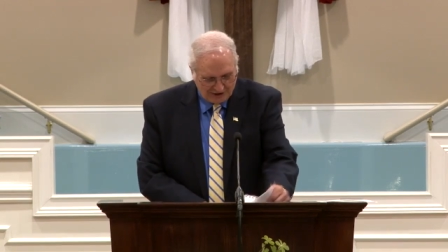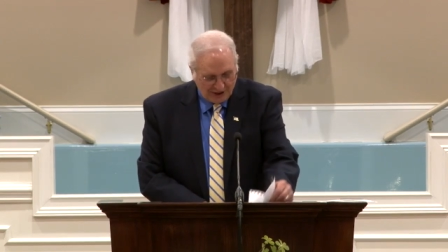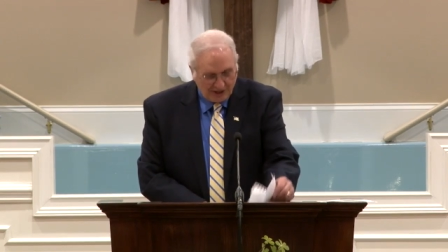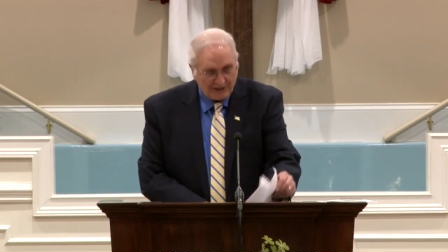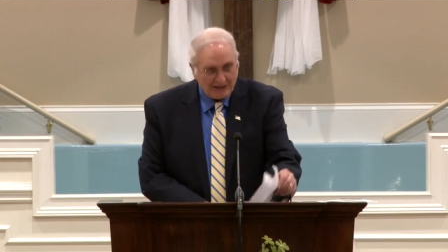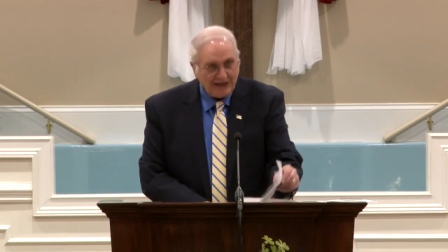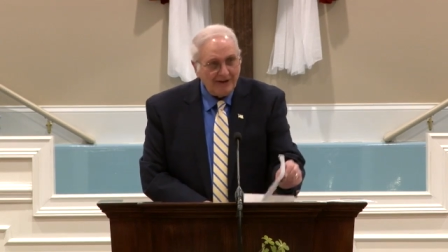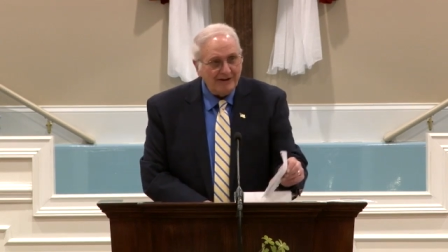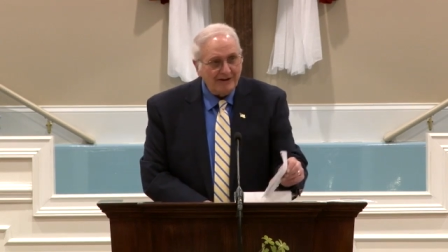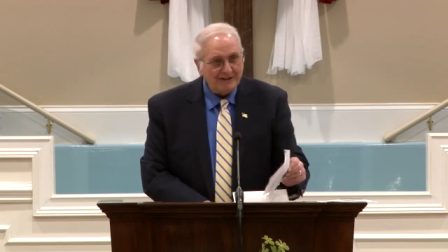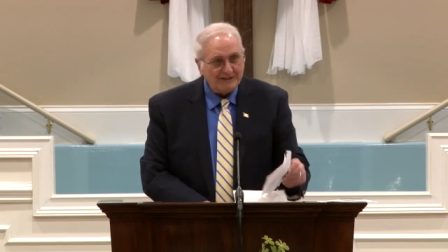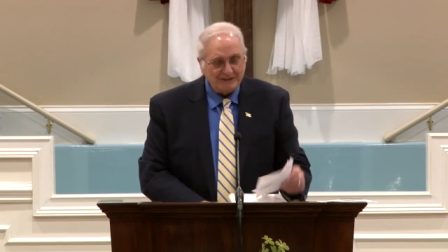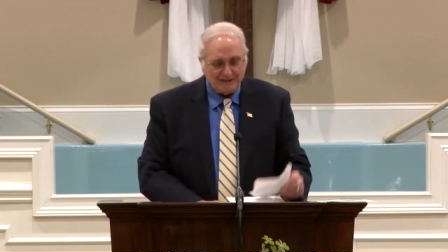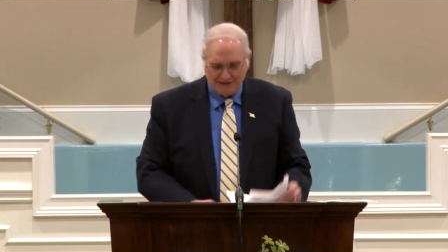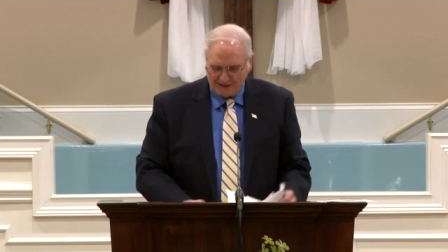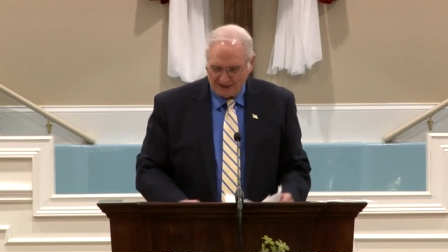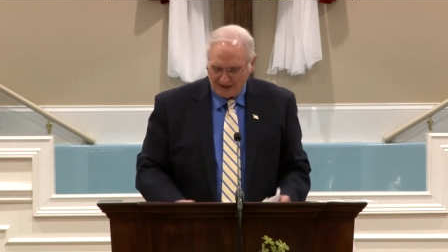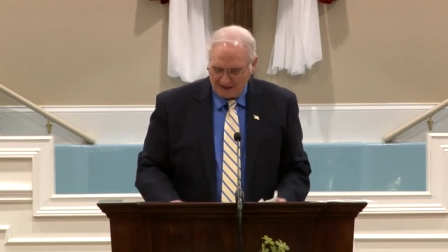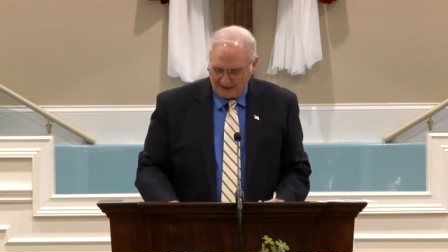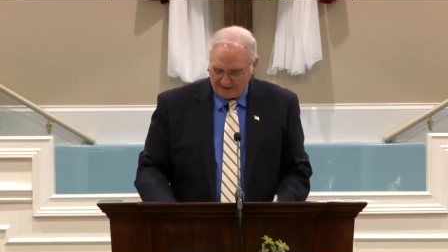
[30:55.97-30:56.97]
Joni
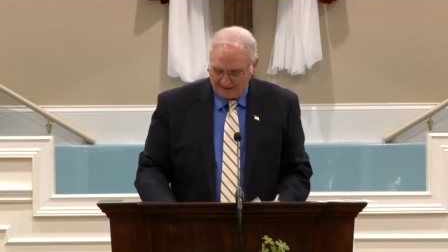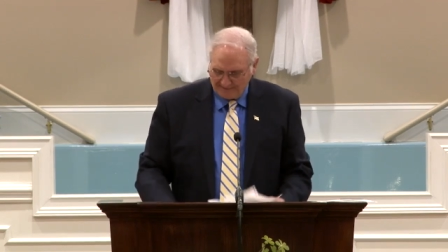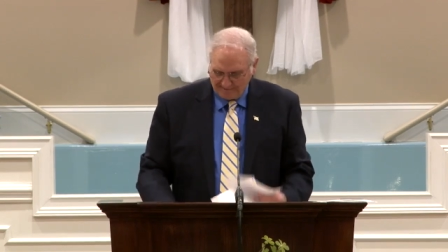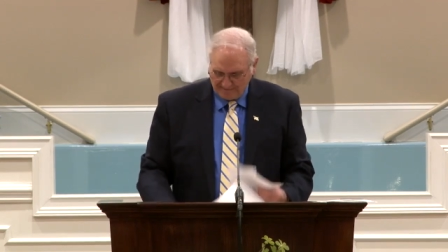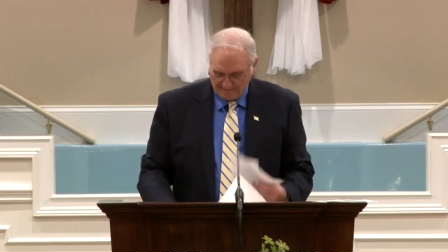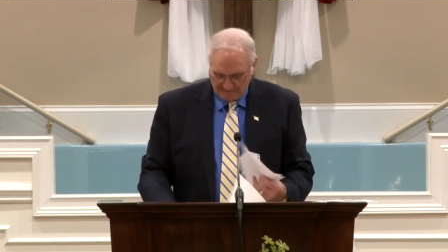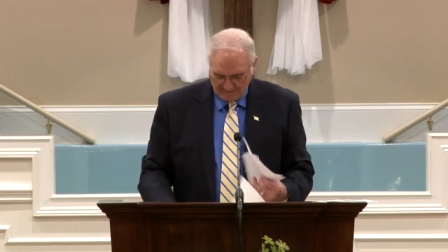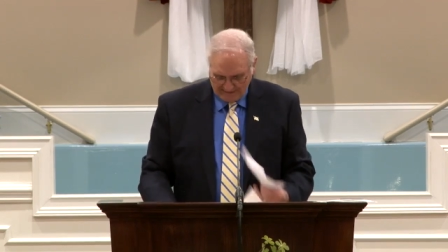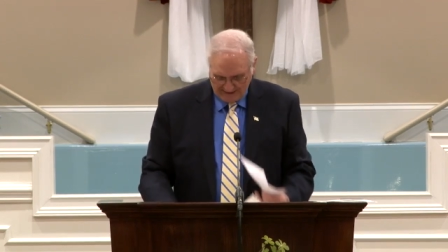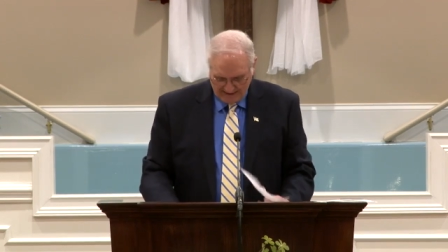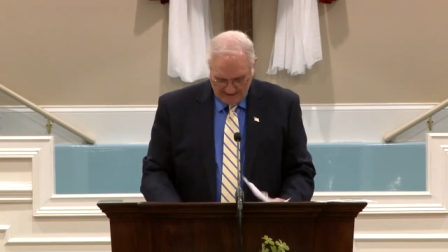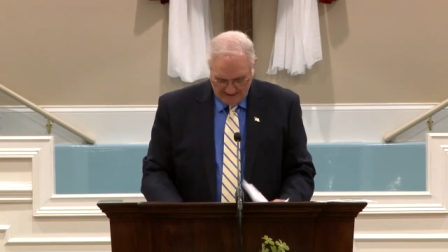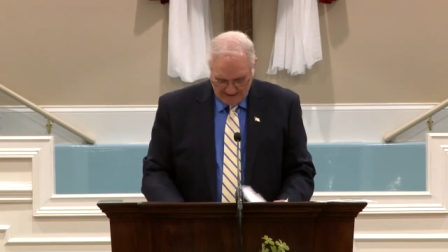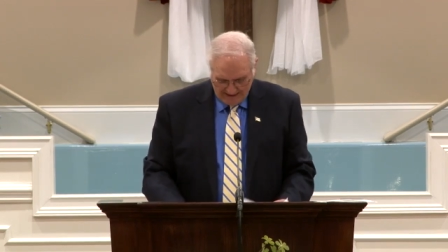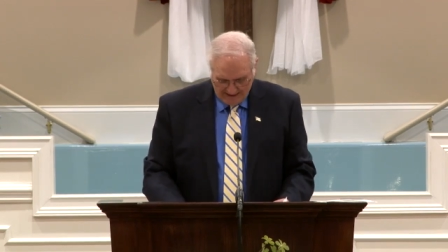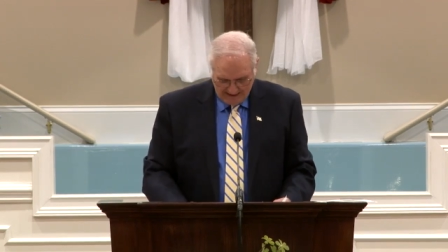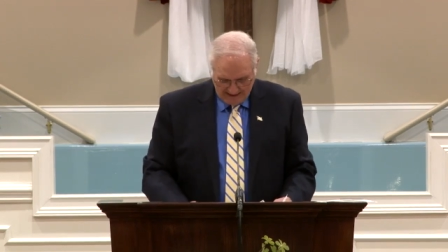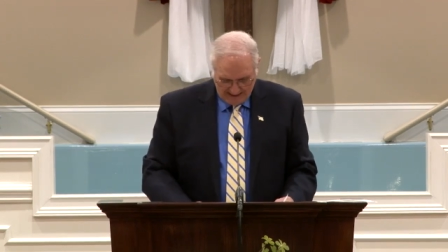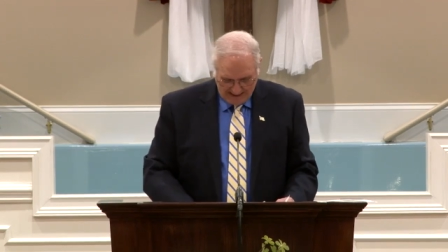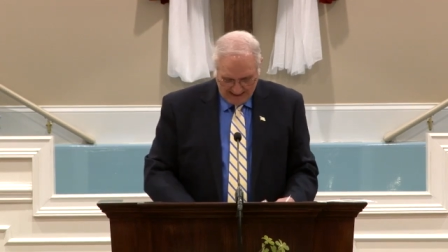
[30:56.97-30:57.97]
Eareckson Tada,
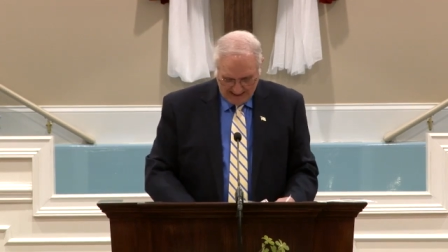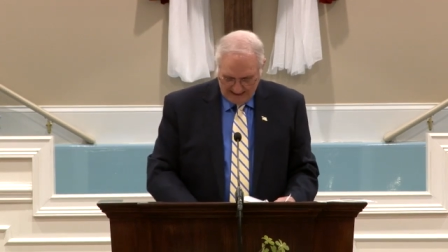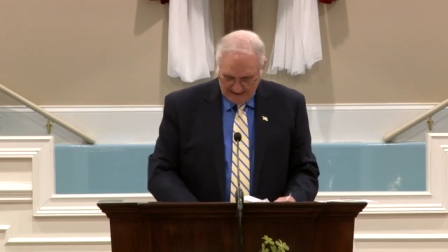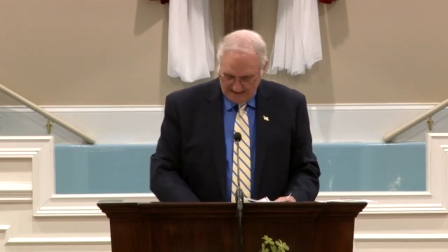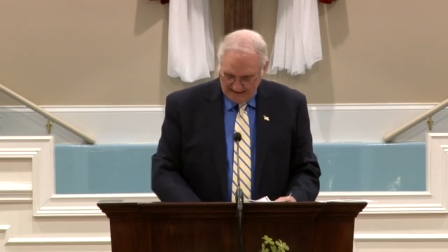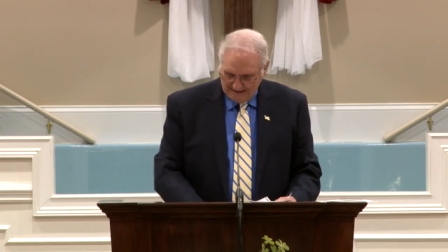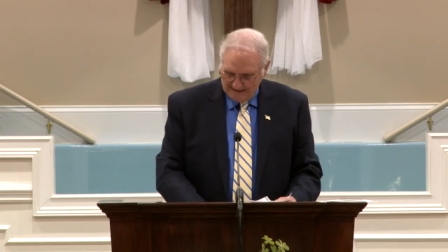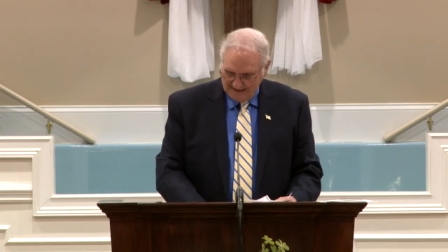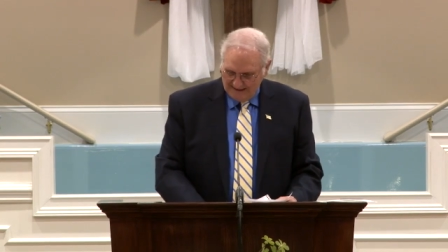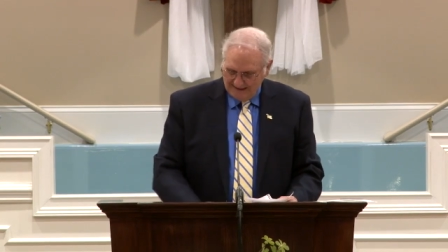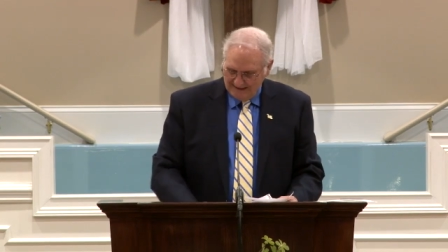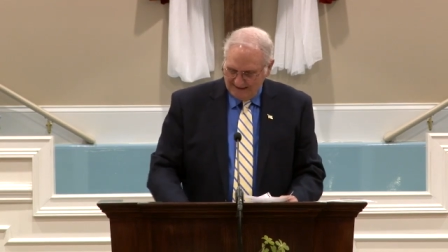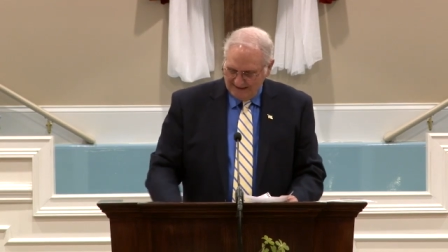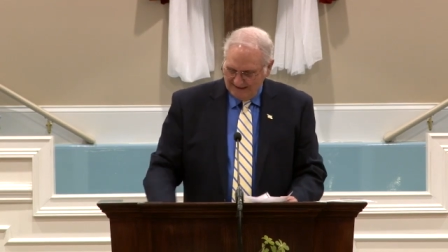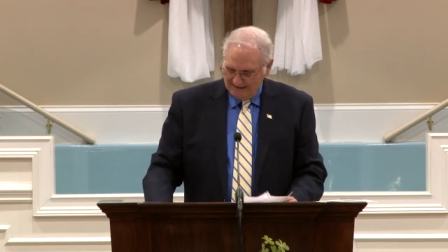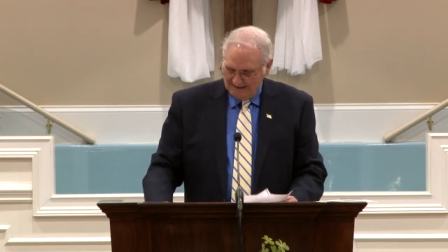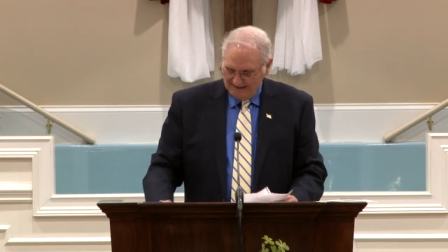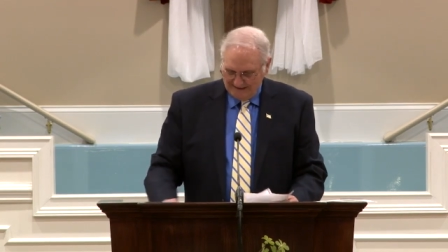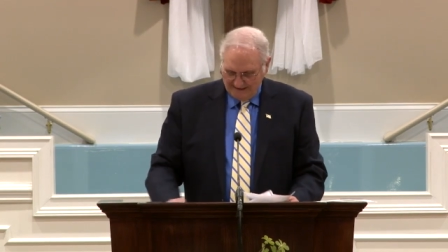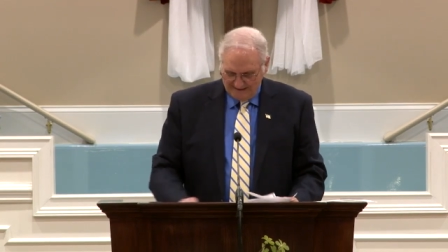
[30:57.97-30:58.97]
and
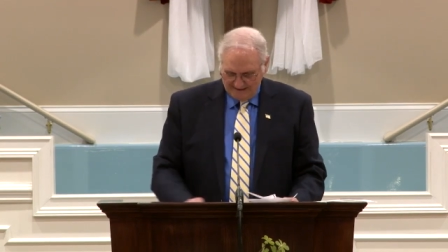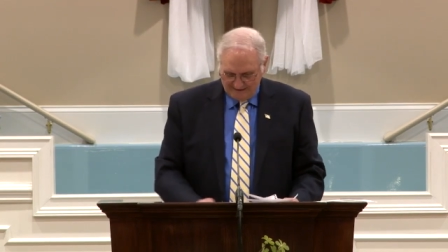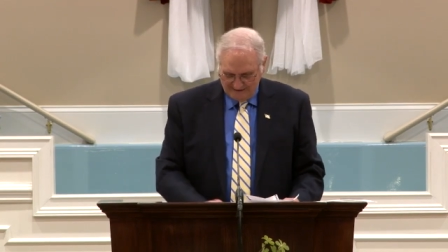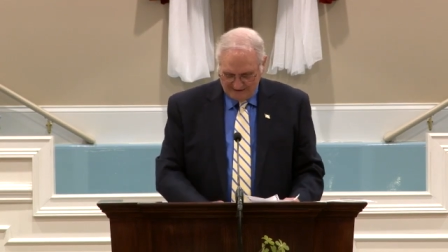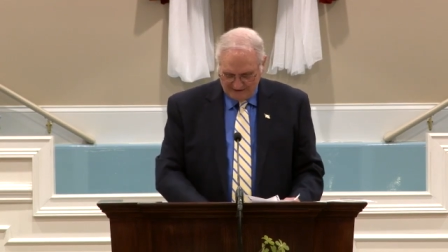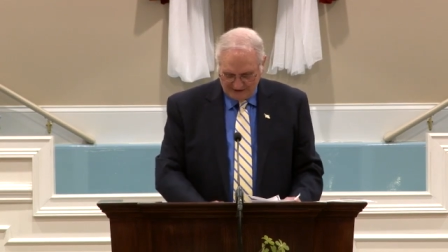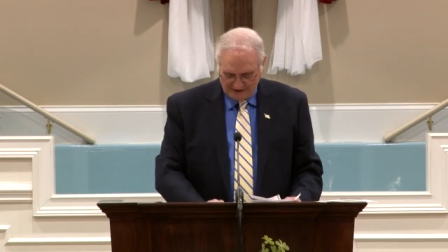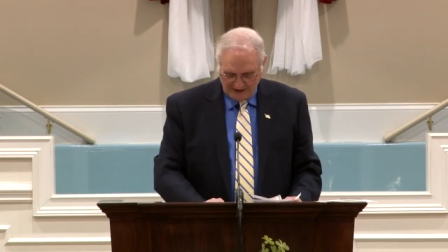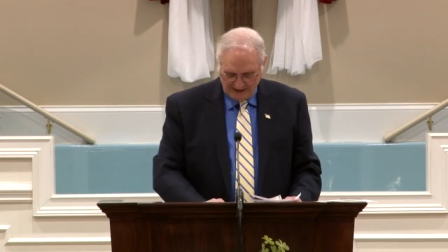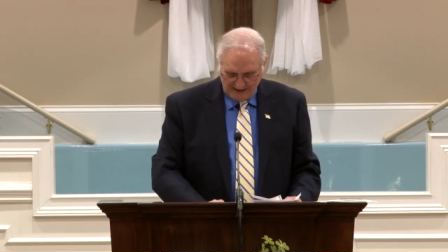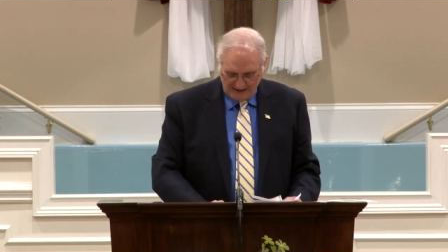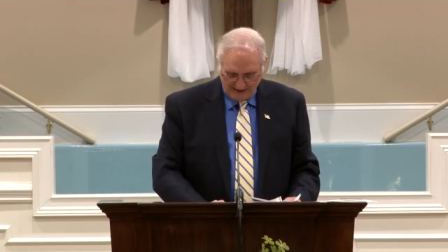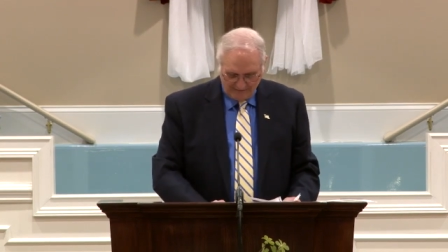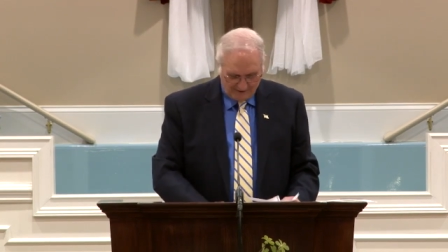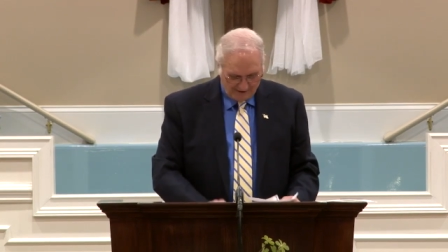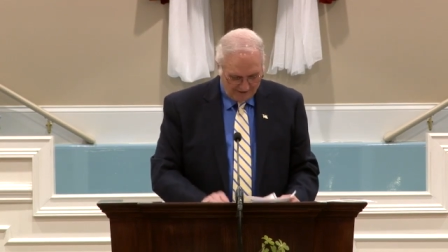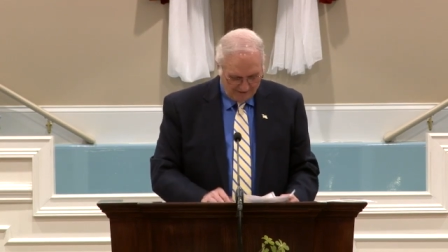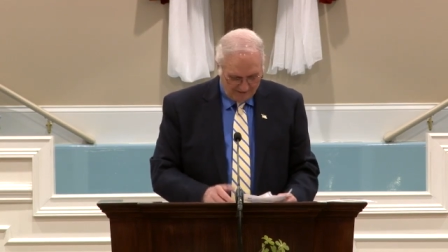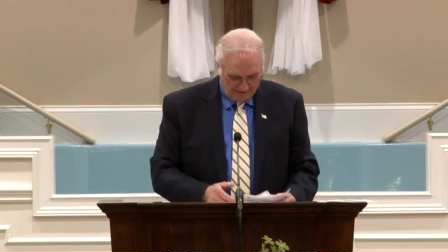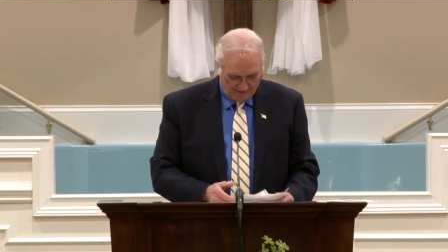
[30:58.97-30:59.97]
she gave a